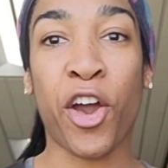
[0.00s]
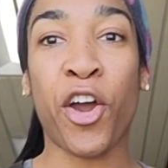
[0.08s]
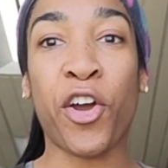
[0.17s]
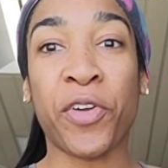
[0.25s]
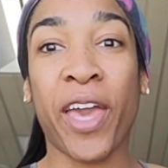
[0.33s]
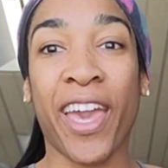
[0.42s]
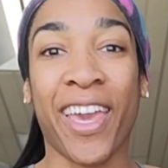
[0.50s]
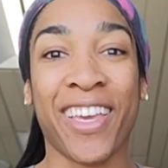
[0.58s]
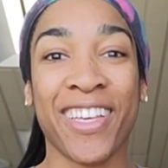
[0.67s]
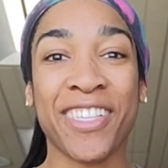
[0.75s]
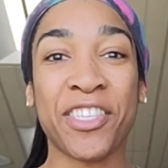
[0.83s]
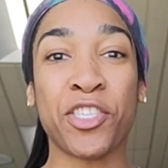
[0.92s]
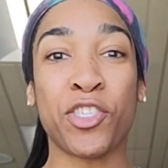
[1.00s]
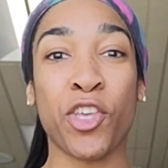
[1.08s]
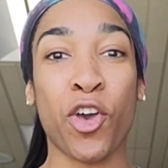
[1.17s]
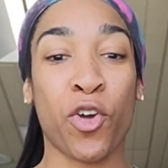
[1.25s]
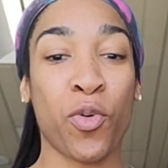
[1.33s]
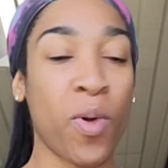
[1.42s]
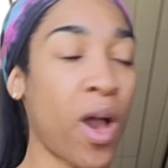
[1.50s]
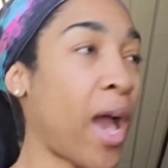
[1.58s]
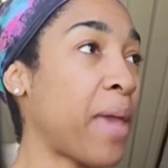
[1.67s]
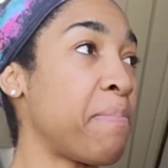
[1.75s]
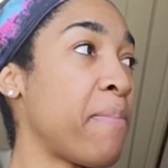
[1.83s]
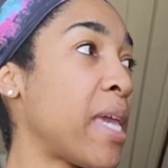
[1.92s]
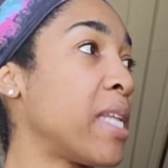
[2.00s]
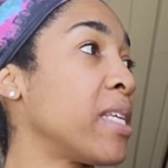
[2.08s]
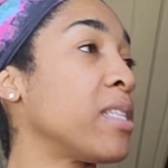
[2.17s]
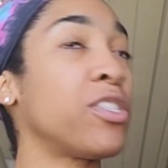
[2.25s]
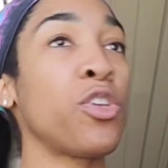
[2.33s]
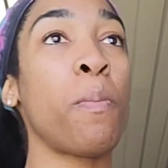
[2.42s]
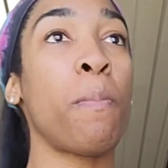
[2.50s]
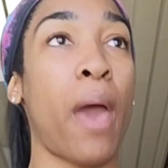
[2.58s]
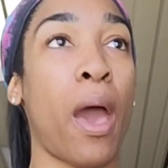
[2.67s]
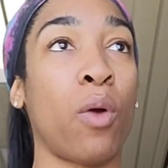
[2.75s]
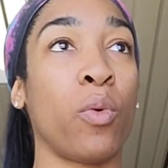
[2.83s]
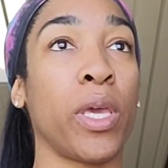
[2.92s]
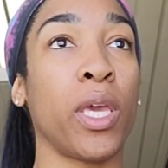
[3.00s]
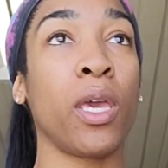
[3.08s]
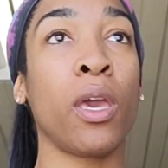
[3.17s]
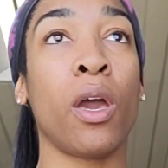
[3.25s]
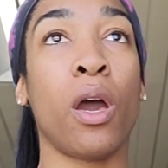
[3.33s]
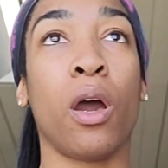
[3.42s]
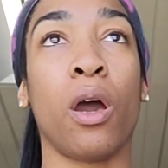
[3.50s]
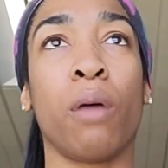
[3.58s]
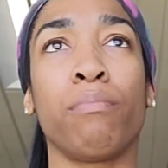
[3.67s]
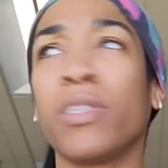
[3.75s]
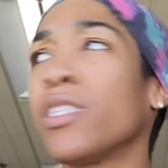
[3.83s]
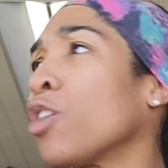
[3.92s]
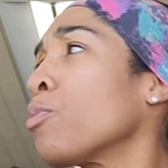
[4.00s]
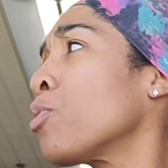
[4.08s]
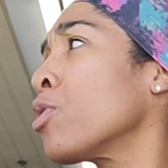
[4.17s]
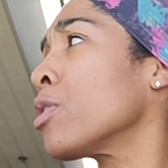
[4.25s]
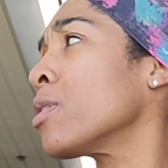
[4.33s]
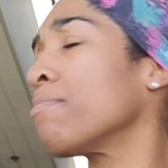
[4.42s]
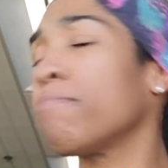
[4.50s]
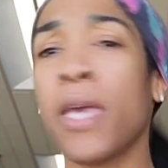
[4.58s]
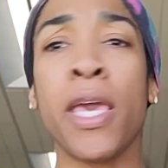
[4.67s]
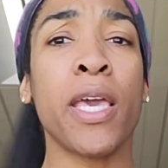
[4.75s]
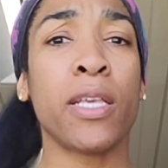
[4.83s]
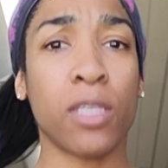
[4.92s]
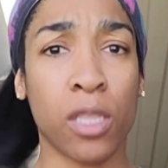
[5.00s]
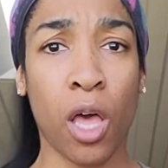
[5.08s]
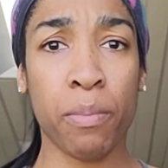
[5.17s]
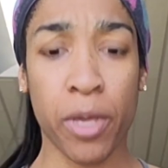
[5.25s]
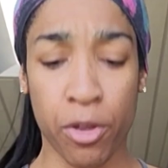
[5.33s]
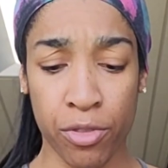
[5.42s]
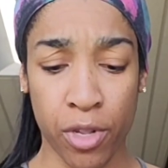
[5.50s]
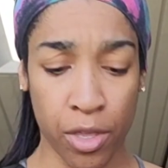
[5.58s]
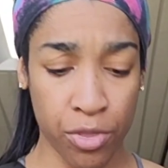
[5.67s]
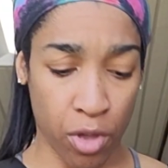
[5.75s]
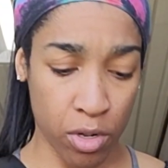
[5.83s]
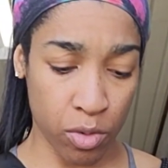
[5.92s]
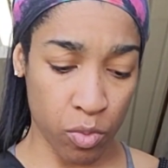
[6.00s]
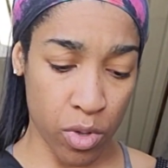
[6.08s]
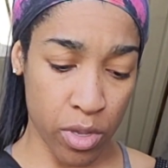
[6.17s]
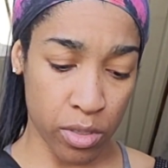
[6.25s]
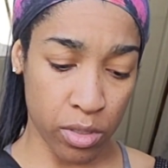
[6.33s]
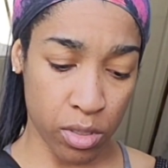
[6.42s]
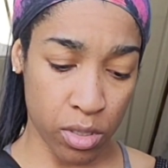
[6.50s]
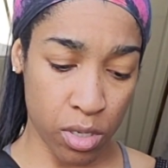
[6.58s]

Okay, so I made it to Maui. This airport is a lot bigger than I thought it was.